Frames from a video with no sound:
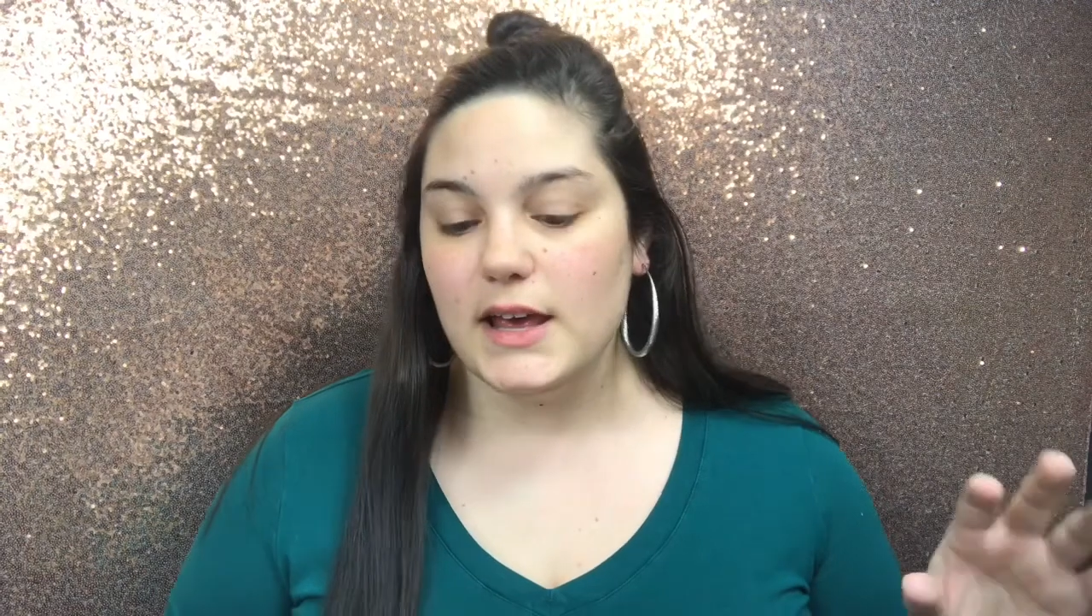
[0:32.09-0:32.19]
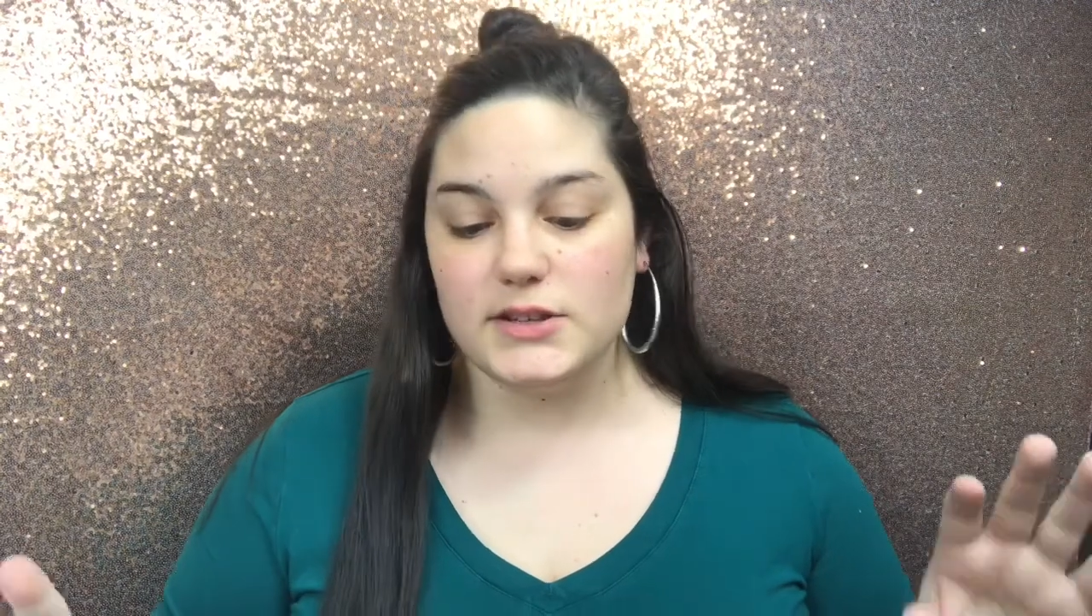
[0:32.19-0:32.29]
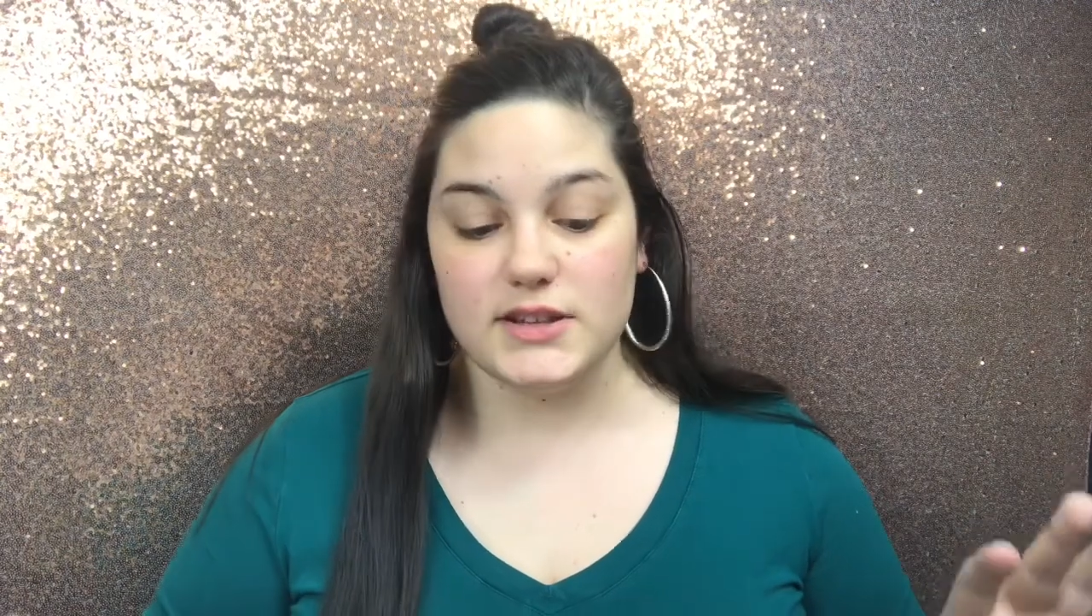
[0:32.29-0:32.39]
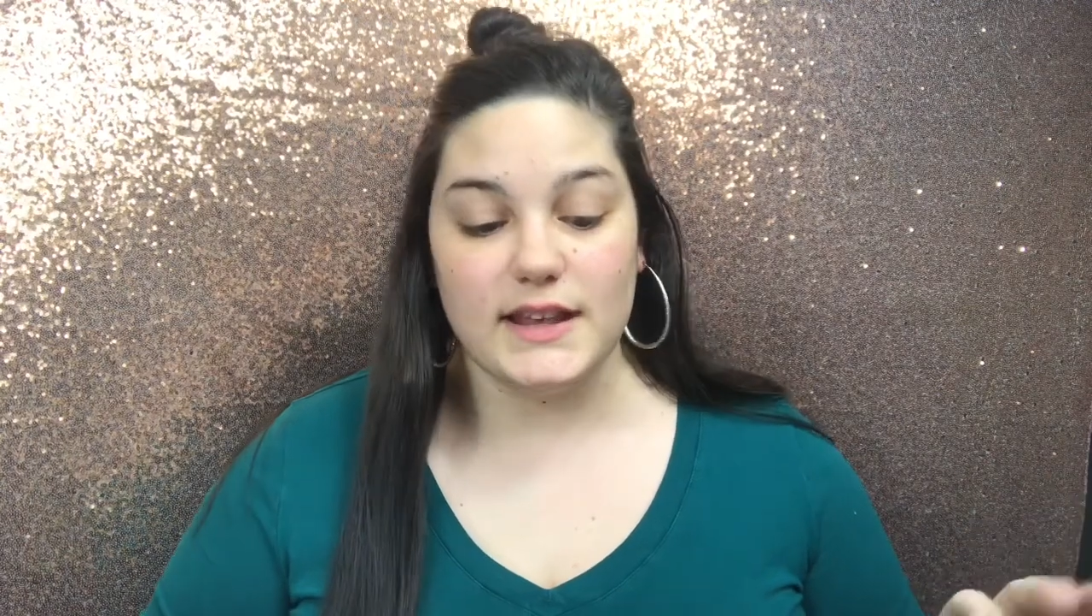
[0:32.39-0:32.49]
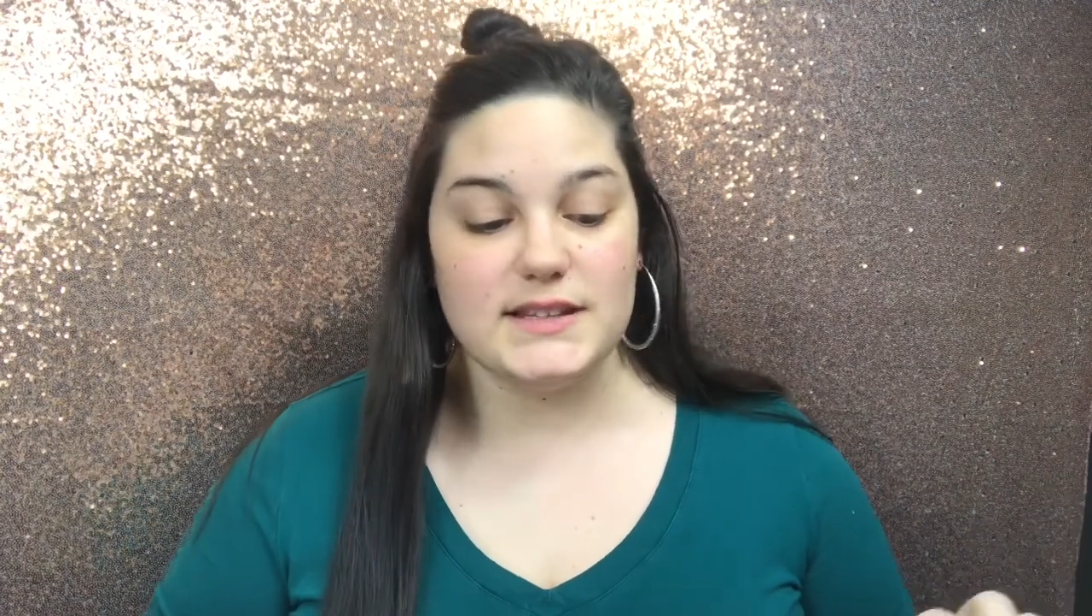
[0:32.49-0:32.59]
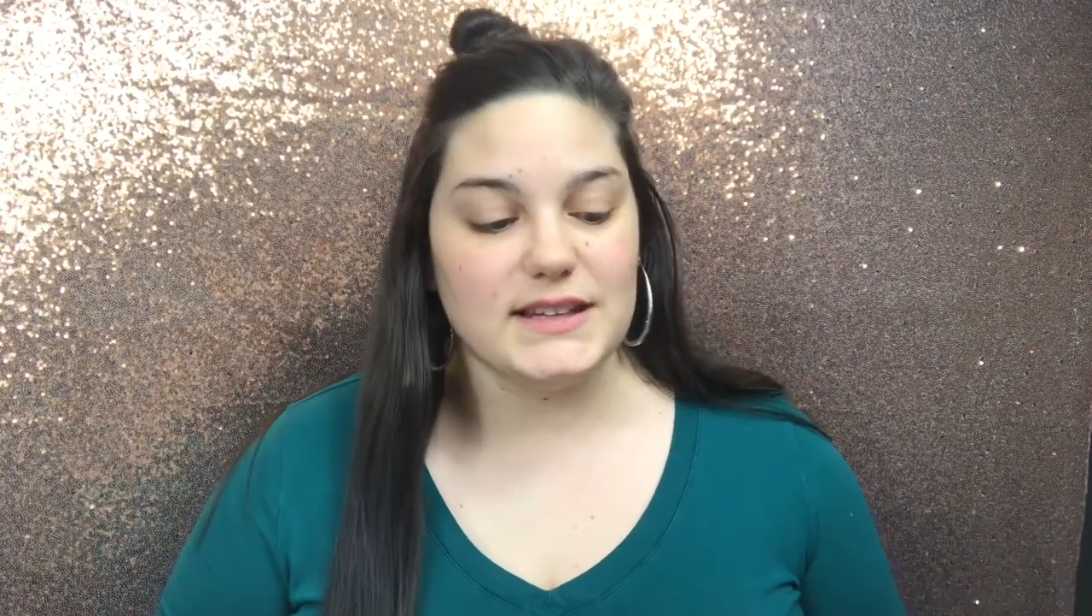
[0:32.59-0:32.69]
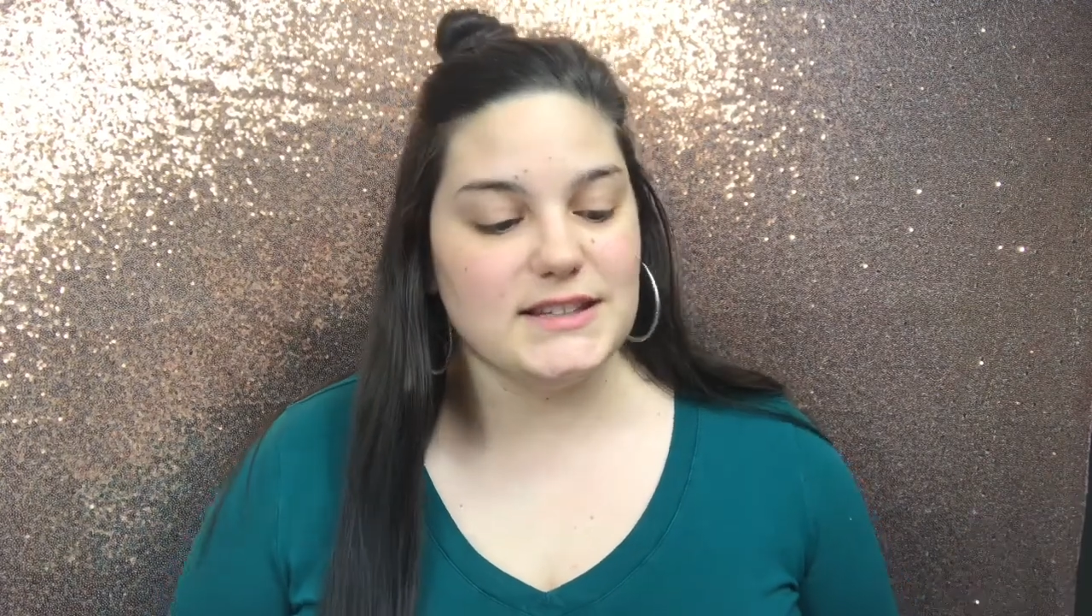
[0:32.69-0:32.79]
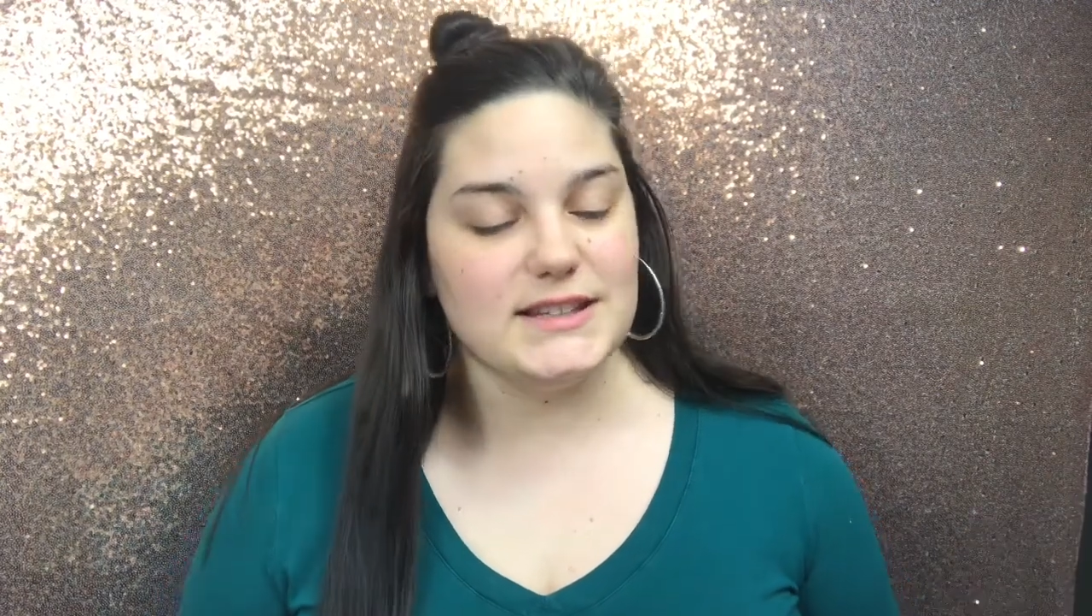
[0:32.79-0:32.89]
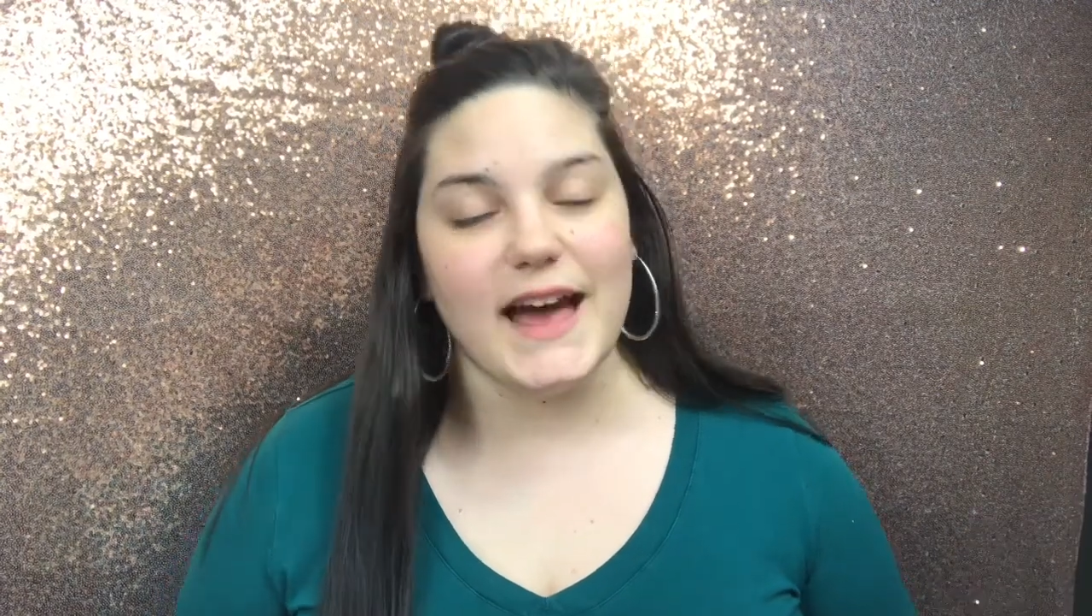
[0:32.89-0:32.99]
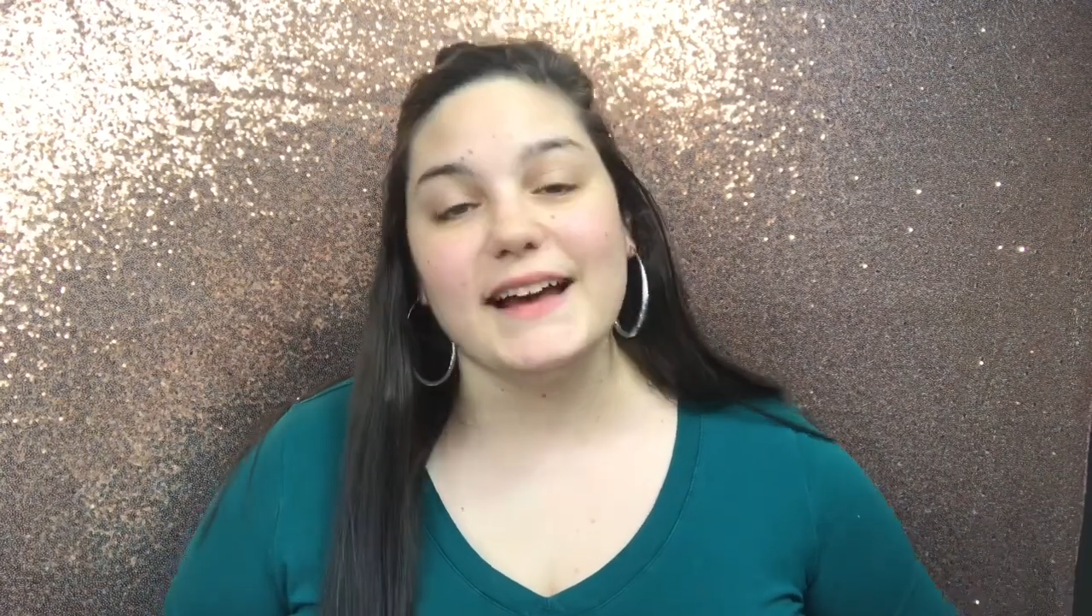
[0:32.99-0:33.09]
So that is
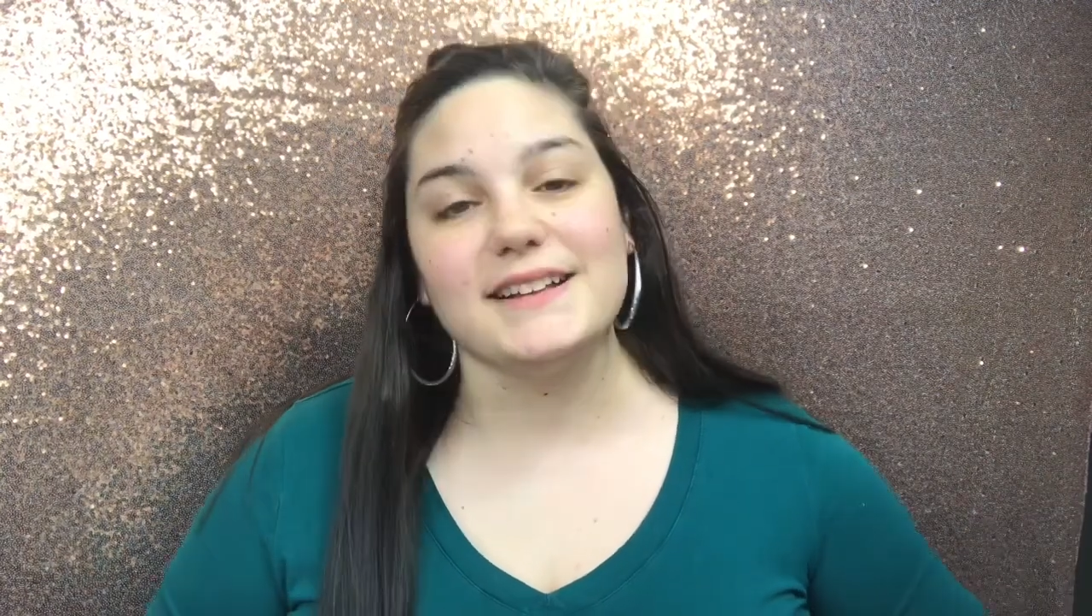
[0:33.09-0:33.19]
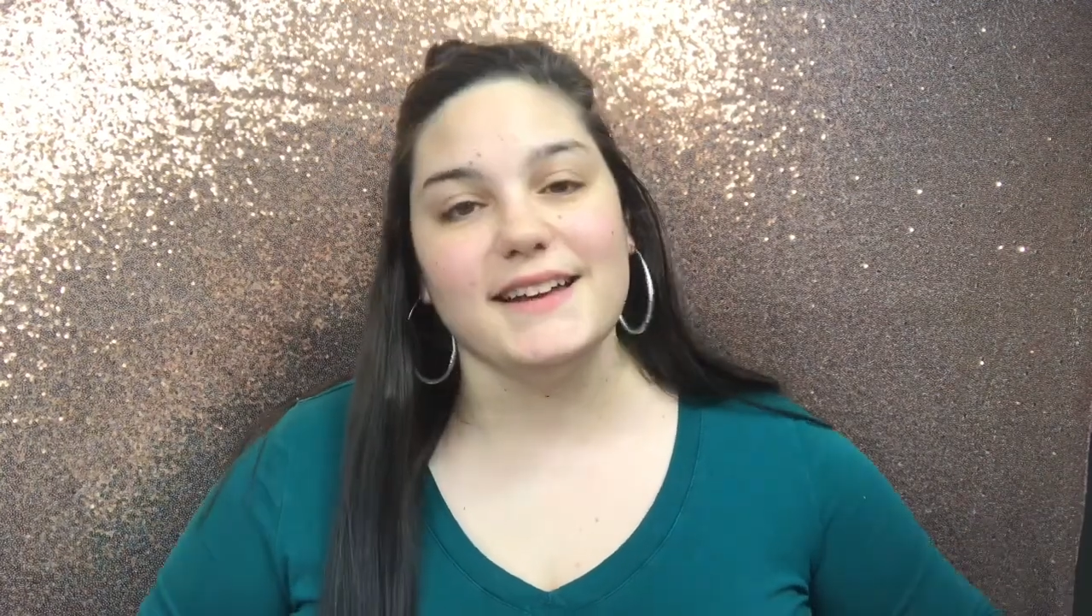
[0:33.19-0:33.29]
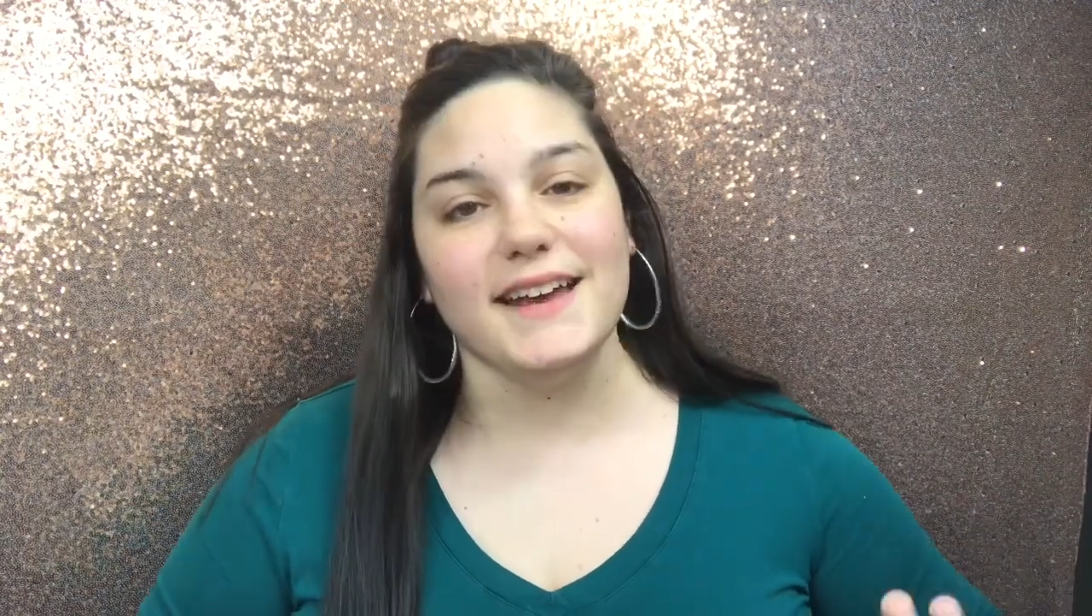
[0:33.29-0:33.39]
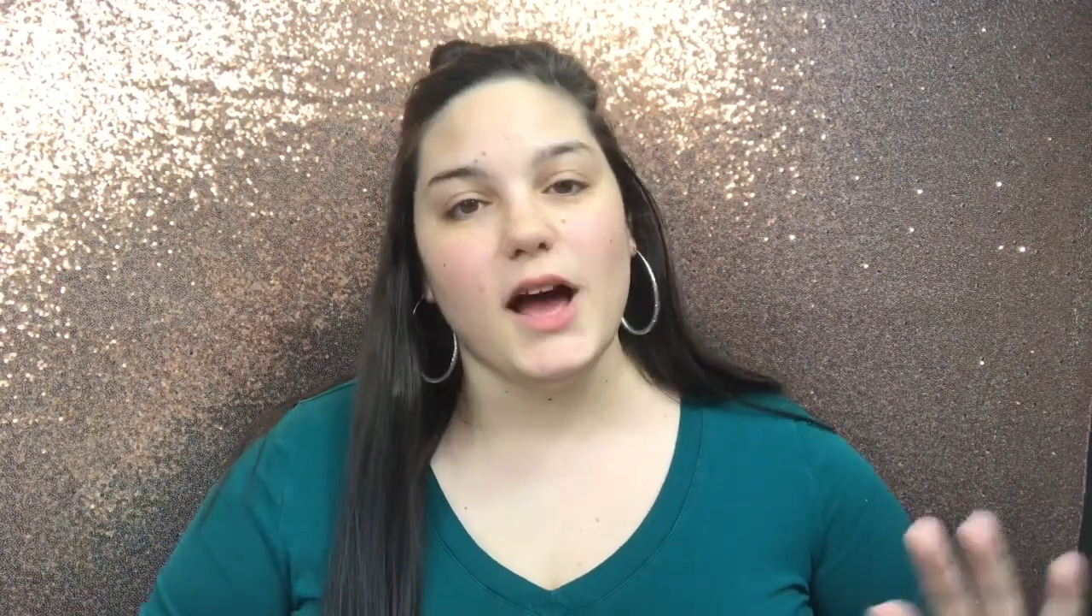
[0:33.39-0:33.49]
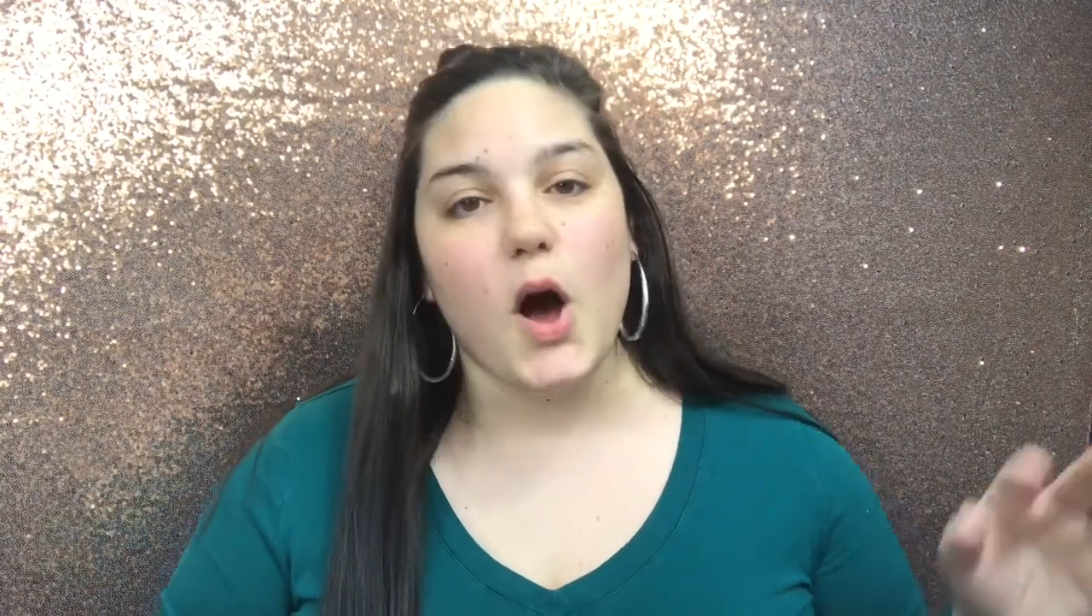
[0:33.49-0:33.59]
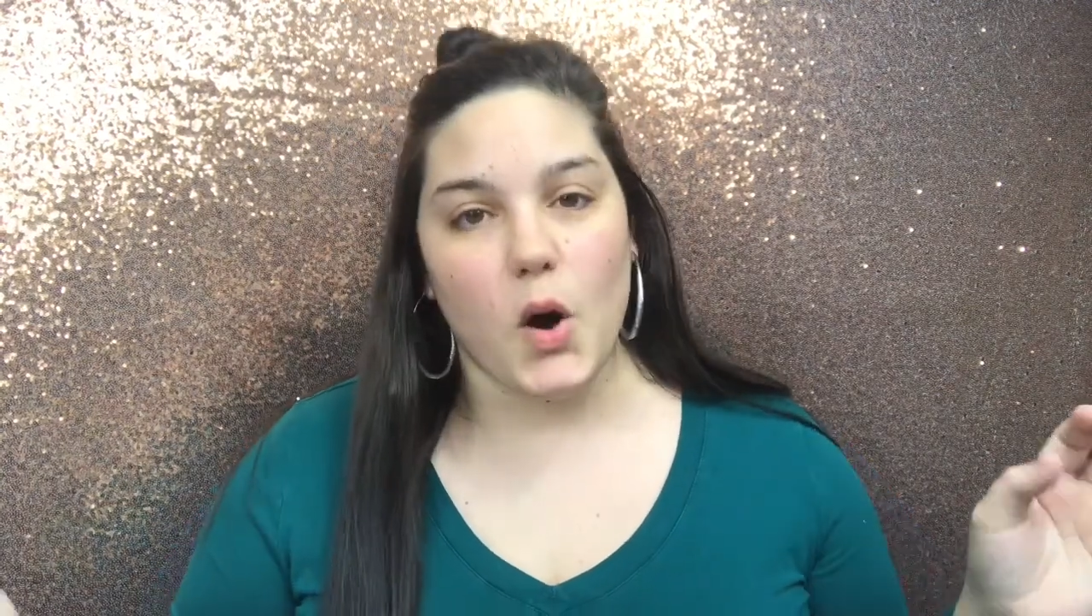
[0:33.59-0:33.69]
exactly